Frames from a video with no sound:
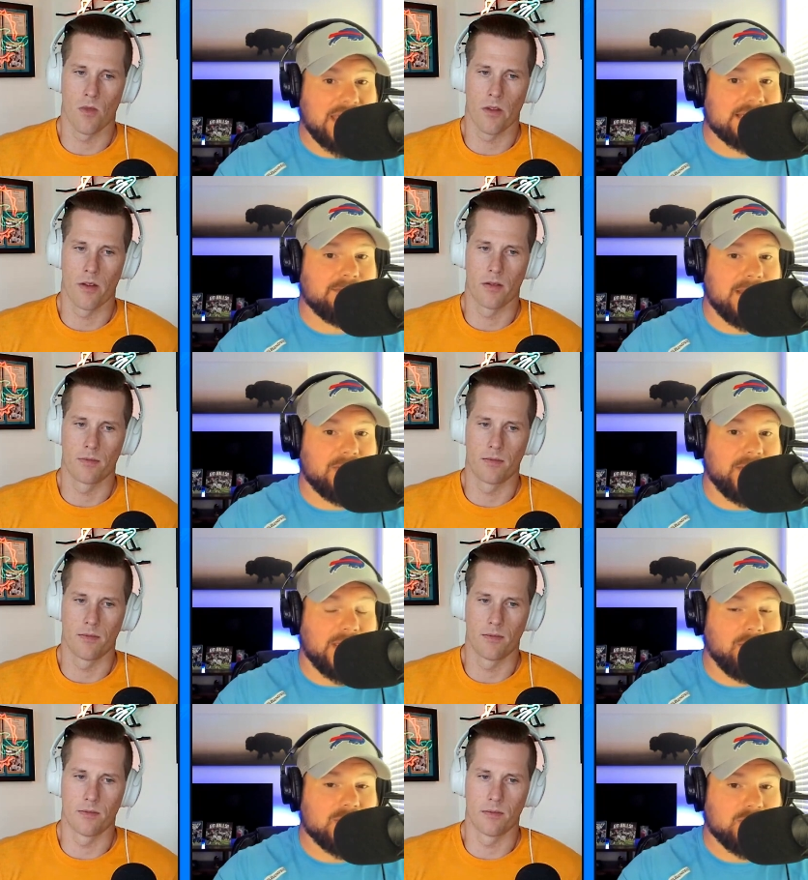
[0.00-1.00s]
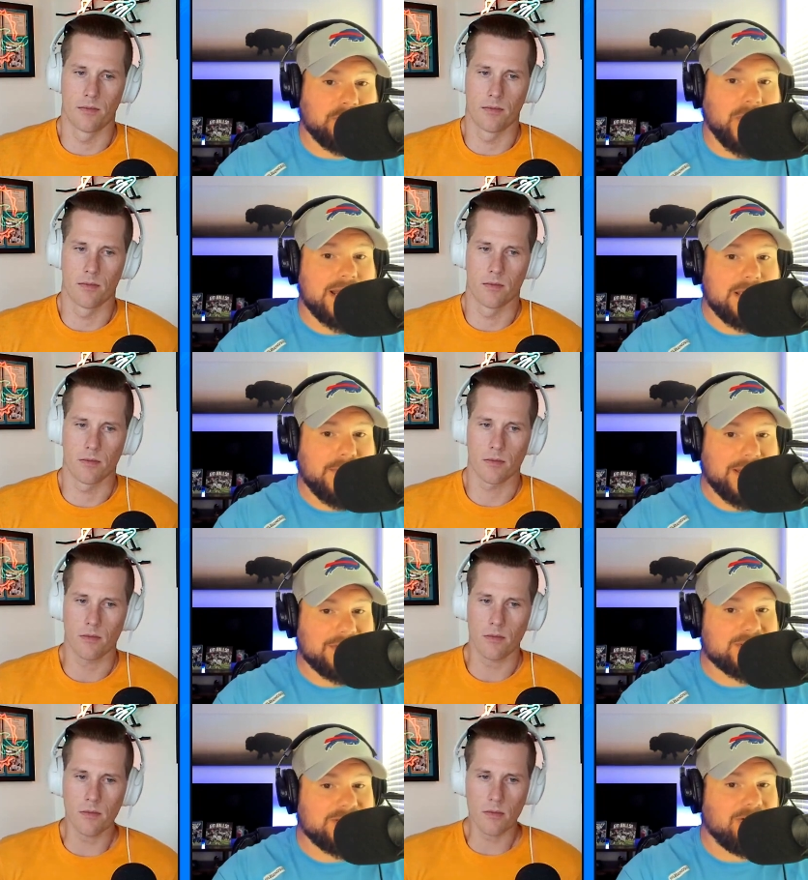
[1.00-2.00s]
Speaker 1: hasn't been there like it was with Brady, but
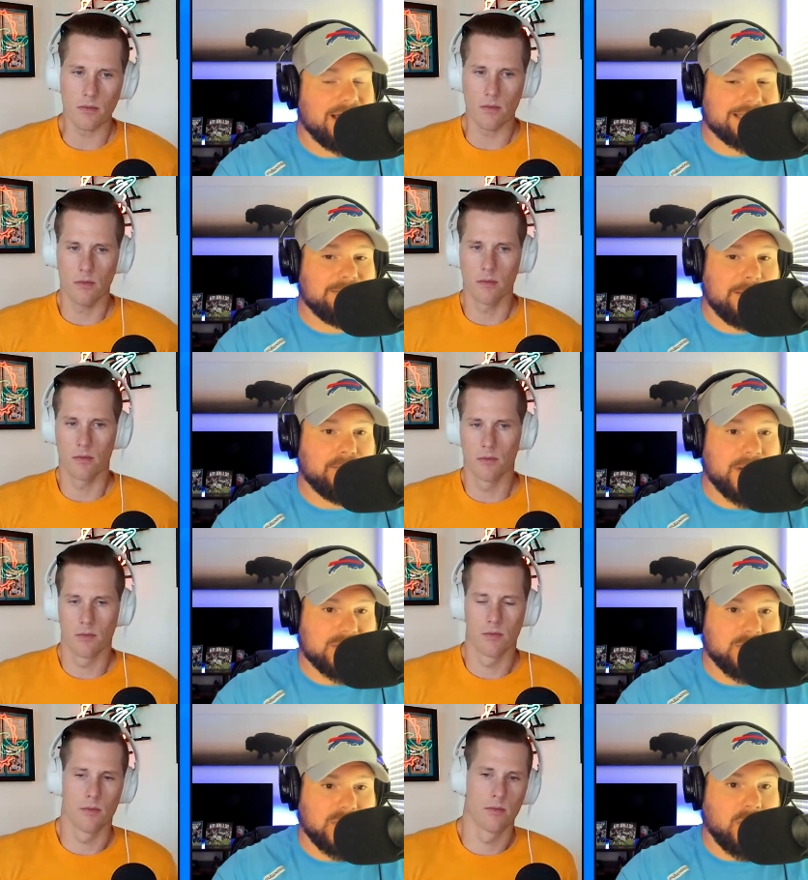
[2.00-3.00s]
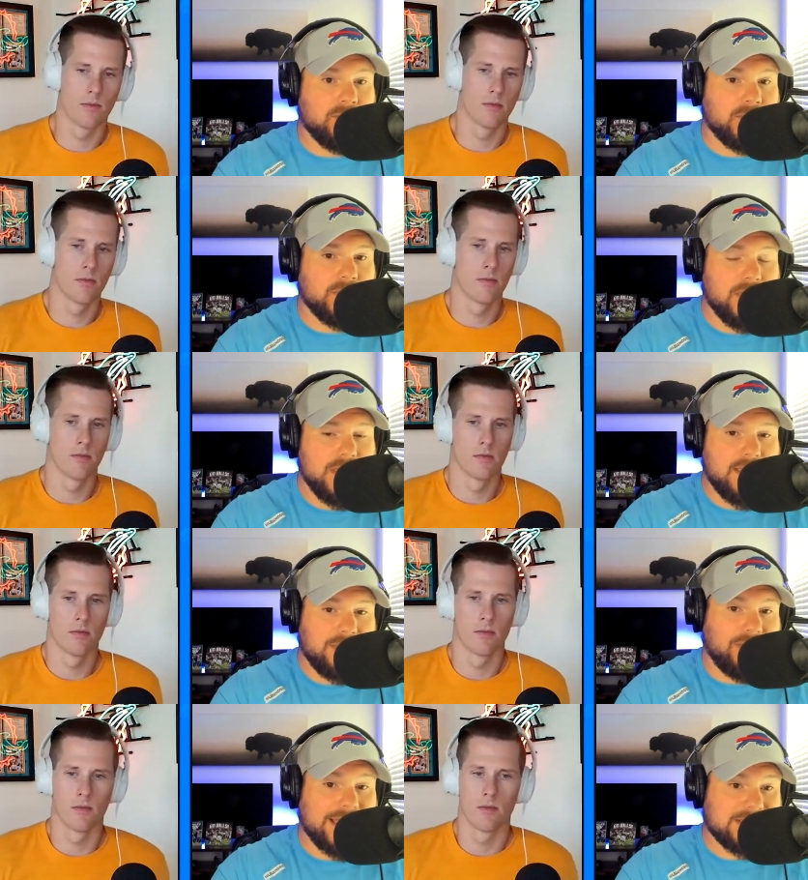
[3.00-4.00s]
there's still a lot to be impressed with over
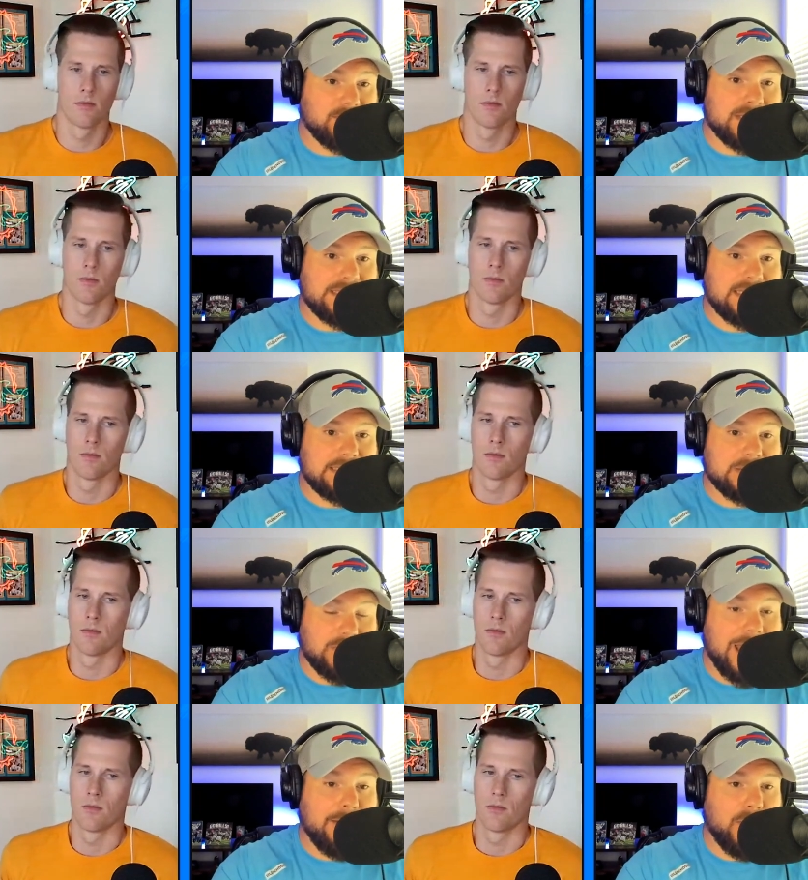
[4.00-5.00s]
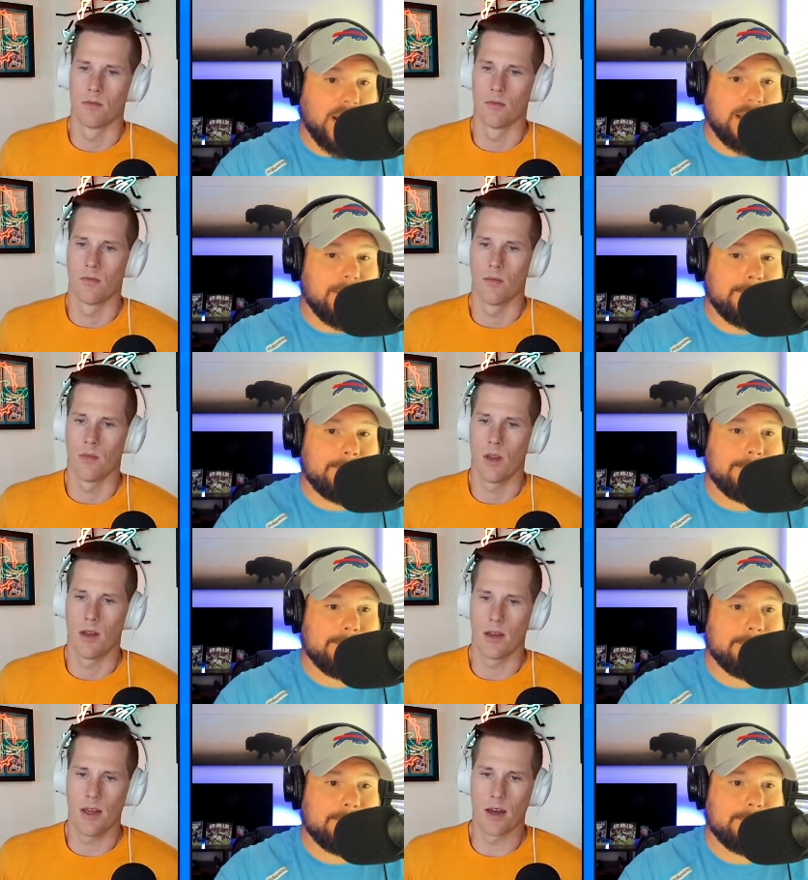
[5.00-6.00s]
the last three seasons without Brady.
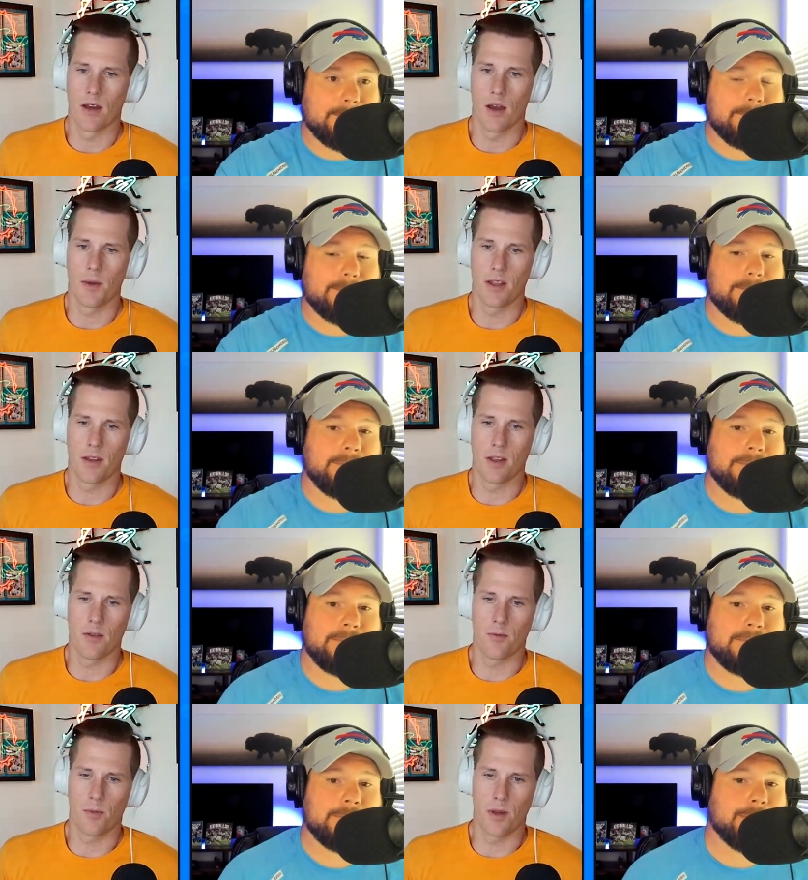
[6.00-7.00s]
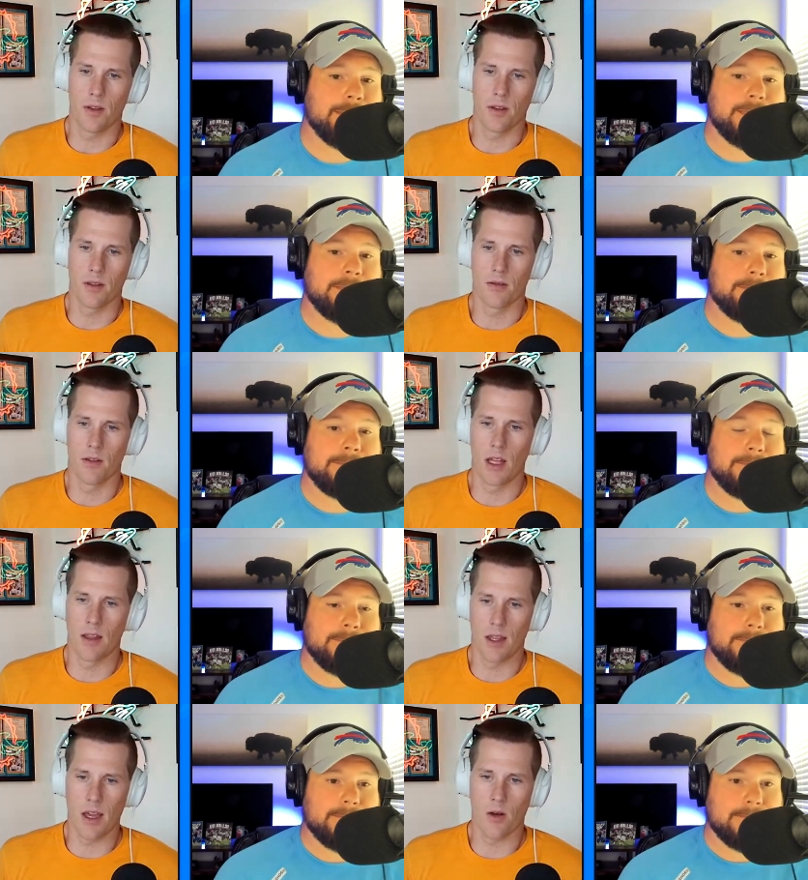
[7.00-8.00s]
Speaker 2: Yeah, I mean they've been
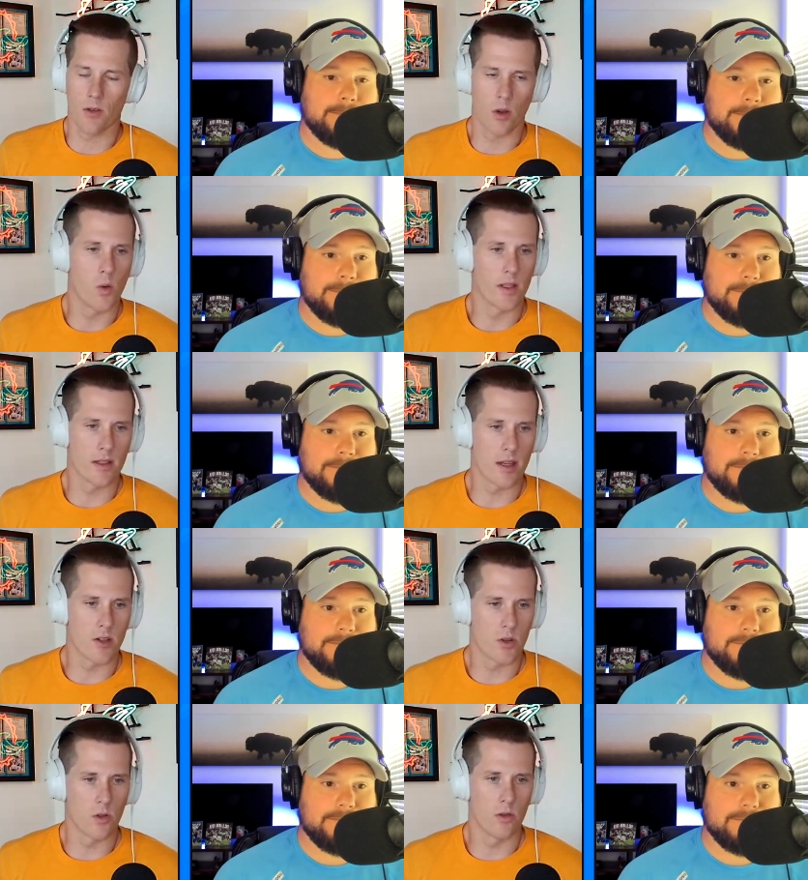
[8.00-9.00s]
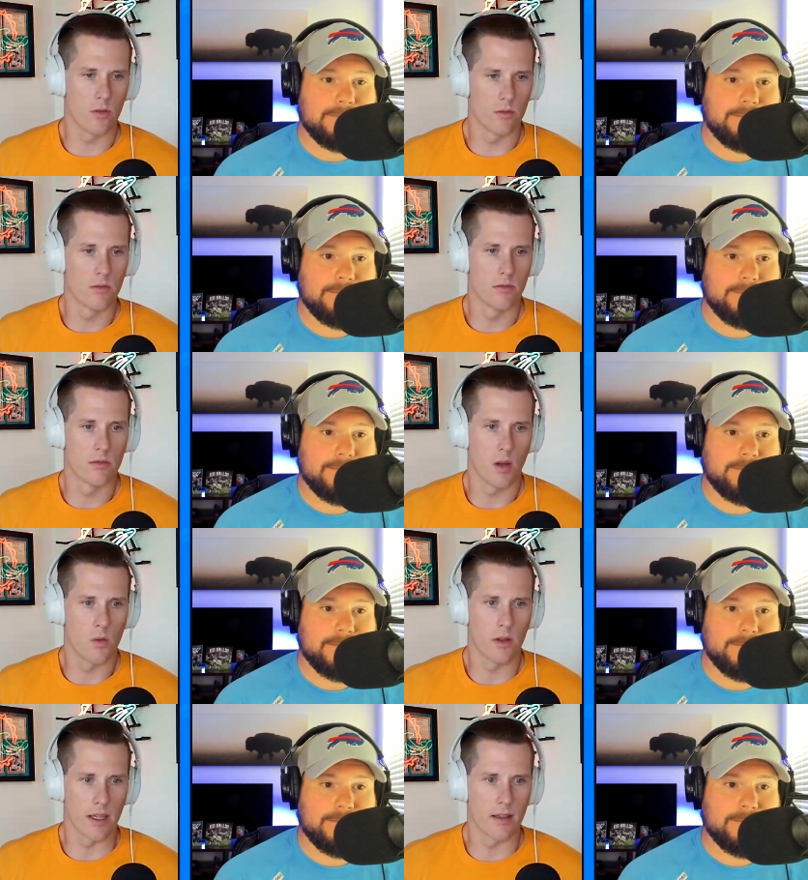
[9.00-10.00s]
they are the quintessential
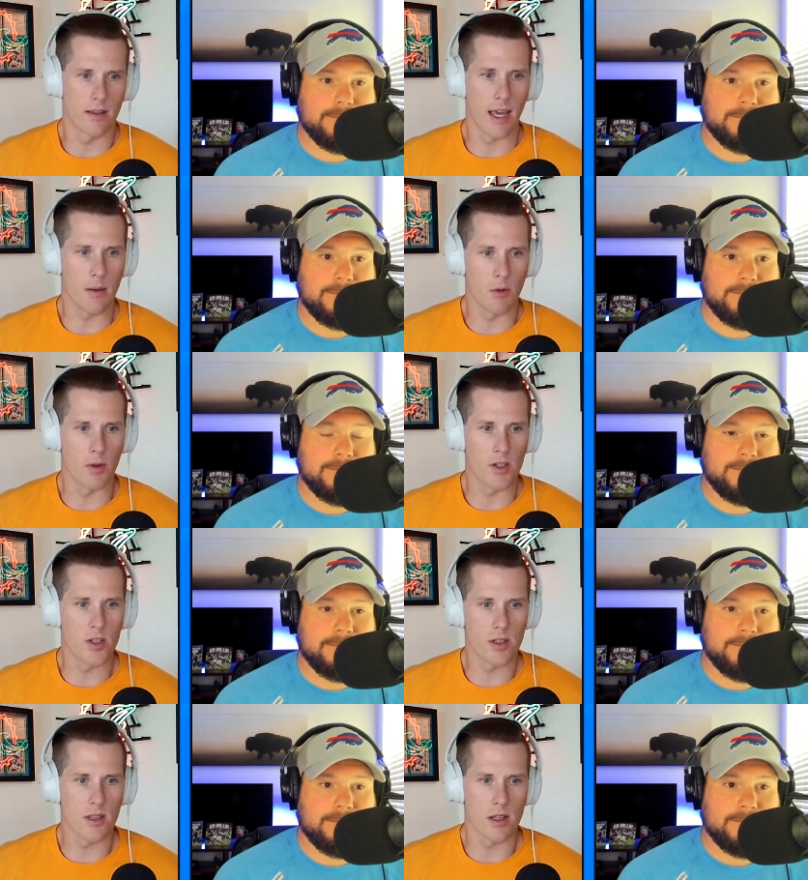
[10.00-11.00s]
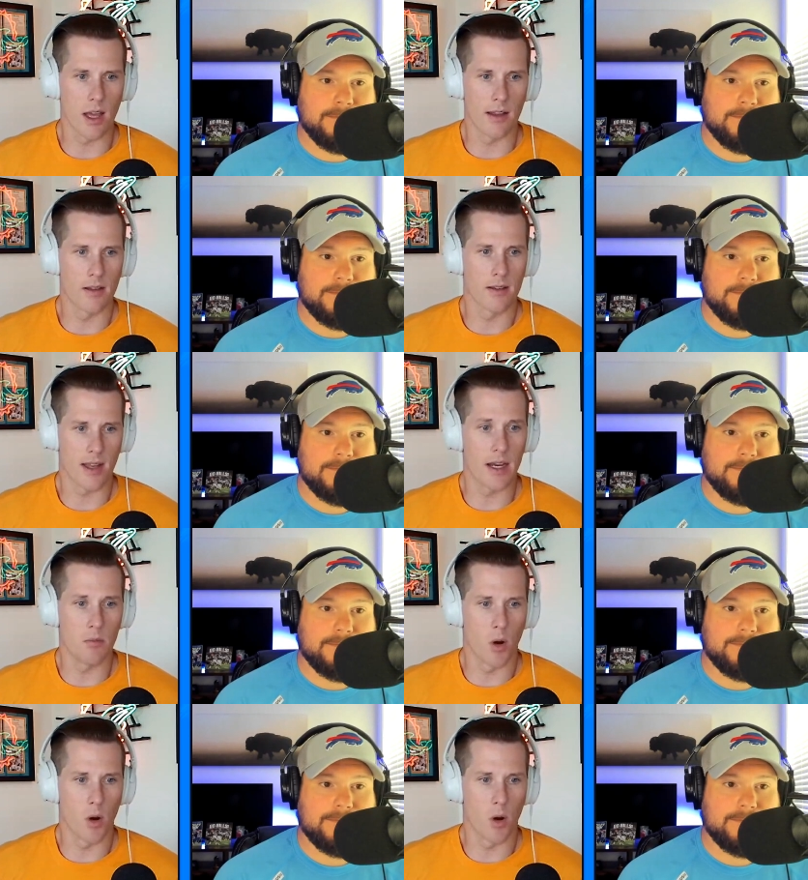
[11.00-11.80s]
game of inches and, and tight